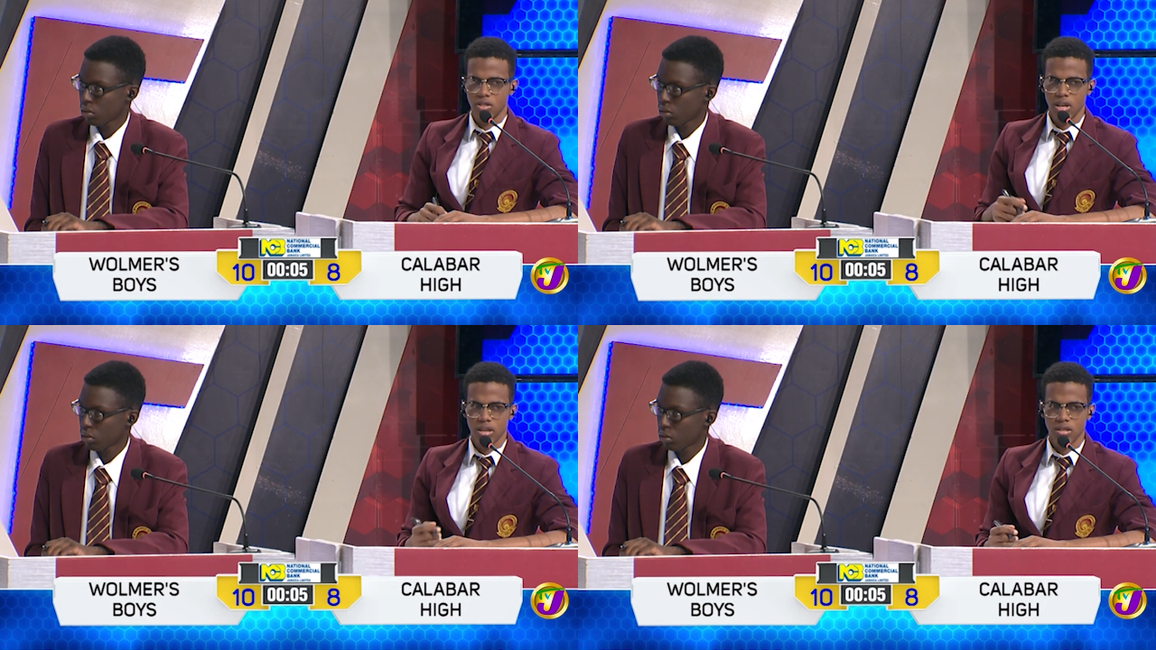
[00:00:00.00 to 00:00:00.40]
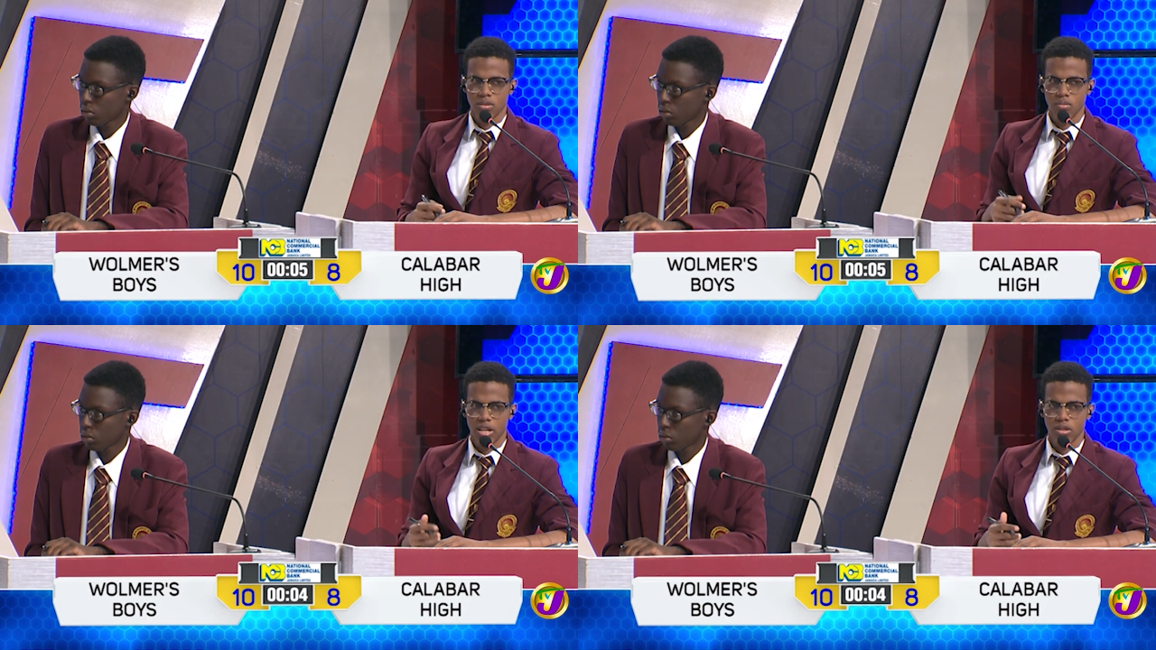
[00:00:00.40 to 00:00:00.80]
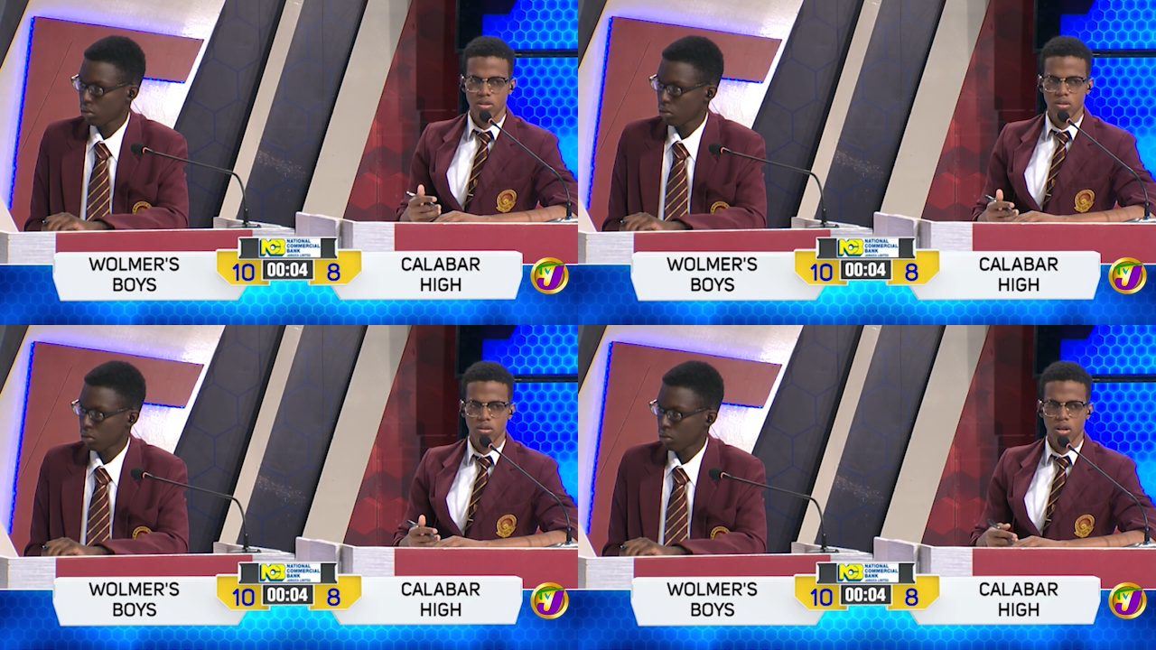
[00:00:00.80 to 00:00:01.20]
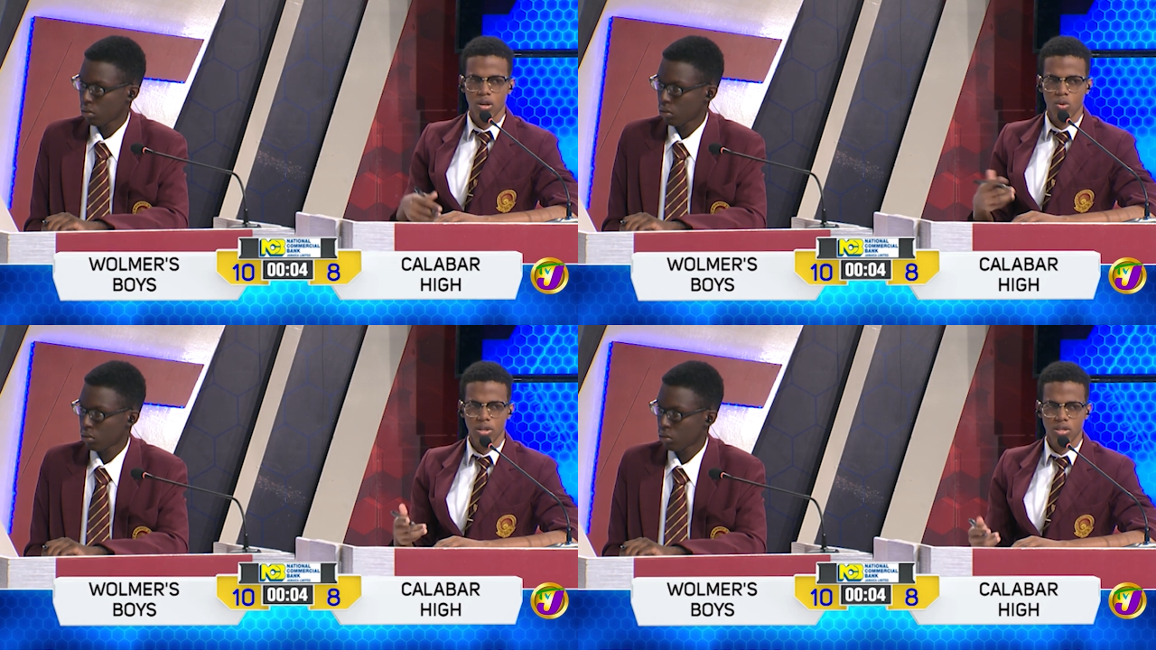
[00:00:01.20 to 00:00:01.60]
Speaker 1: into x minus
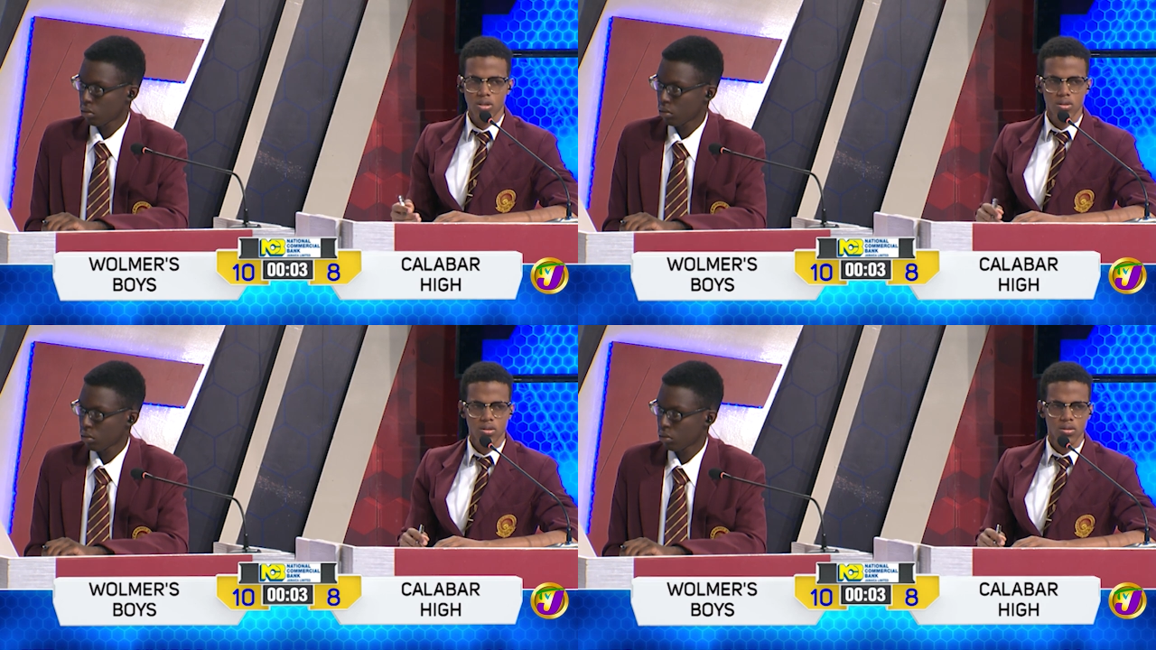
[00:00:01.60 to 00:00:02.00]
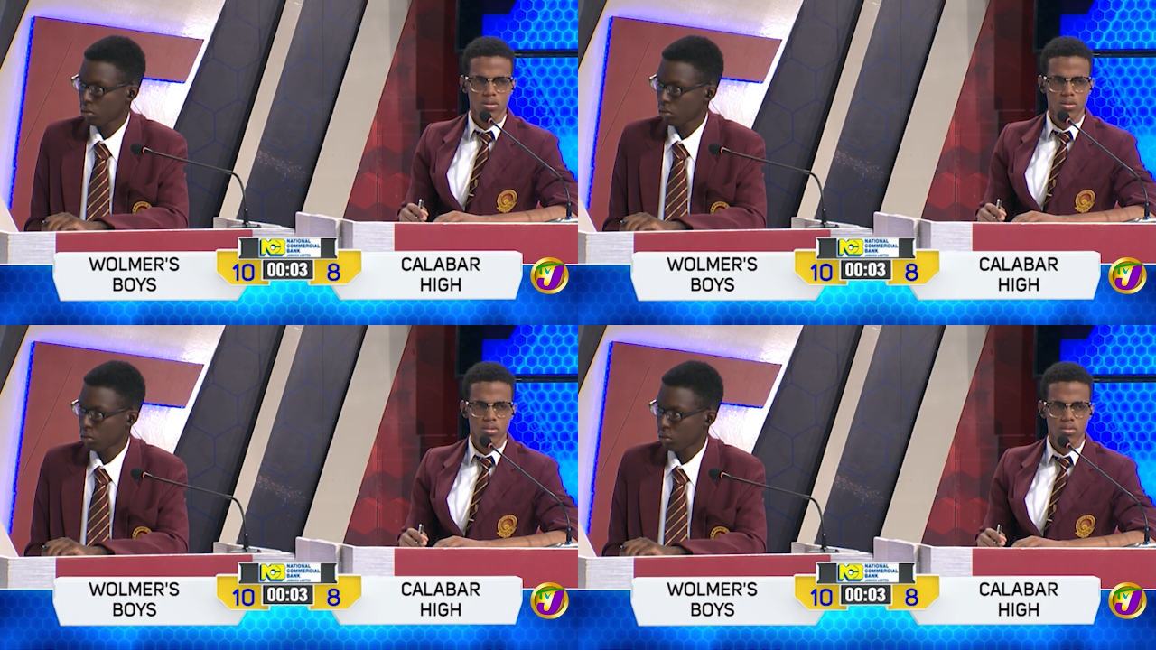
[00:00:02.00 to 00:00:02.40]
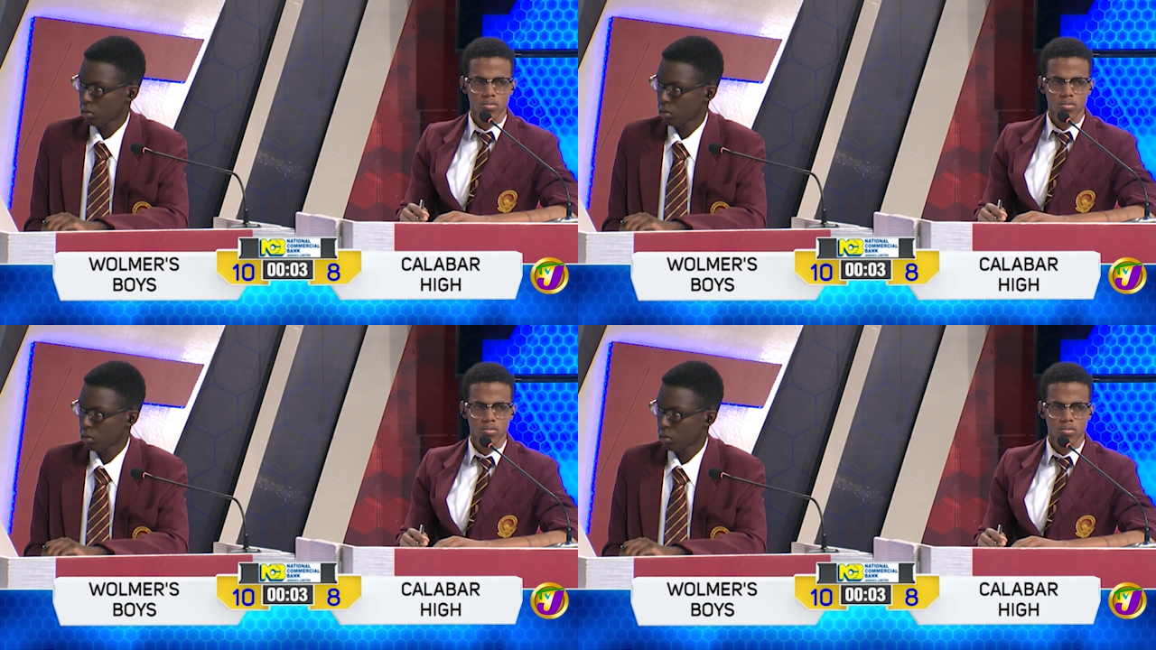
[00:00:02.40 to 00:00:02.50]
a quarter. Correct. Who